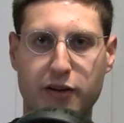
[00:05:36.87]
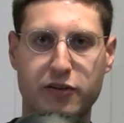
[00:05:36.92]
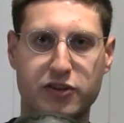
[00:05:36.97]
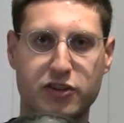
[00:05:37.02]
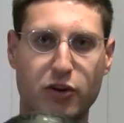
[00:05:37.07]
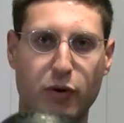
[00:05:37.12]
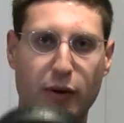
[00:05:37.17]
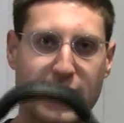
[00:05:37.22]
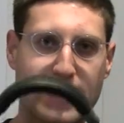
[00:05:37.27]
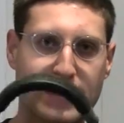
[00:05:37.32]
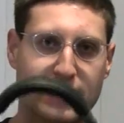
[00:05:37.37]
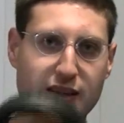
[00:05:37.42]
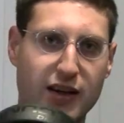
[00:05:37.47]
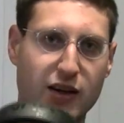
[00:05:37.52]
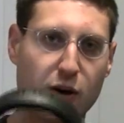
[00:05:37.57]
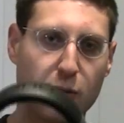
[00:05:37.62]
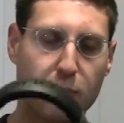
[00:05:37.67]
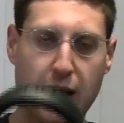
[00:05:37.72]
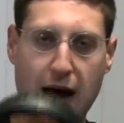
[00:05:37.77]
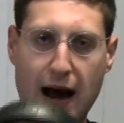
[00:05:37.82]
There's no
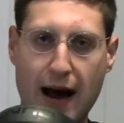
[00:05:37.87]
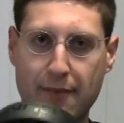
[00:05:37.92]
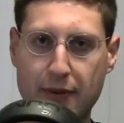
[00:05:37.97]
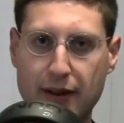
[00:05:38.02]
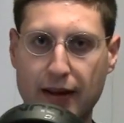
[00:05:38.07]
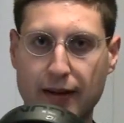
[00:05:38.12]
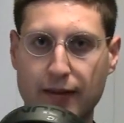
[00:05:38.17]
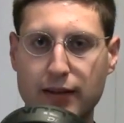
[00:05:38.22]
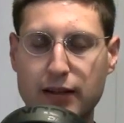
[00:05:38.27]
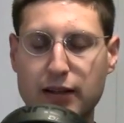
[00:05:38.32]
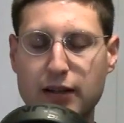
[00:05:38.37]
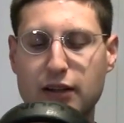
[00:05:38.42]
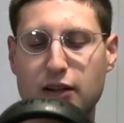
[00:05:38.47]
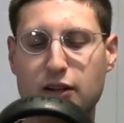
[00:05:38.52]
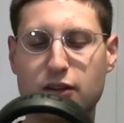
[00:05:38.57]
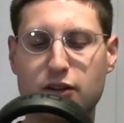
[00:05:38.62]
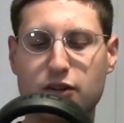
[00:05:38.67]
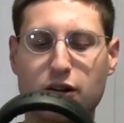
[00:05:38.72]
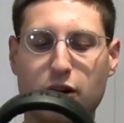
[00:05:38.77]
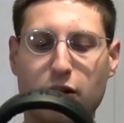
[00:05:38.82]
hissing, no popping,
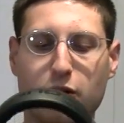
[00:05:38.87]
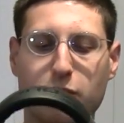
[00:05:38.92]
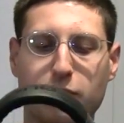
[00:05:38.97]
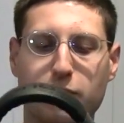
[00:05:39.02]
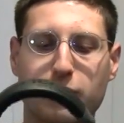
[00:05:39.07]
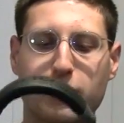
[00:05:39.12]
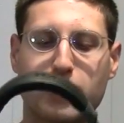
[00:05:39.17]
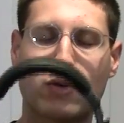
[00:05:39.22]
so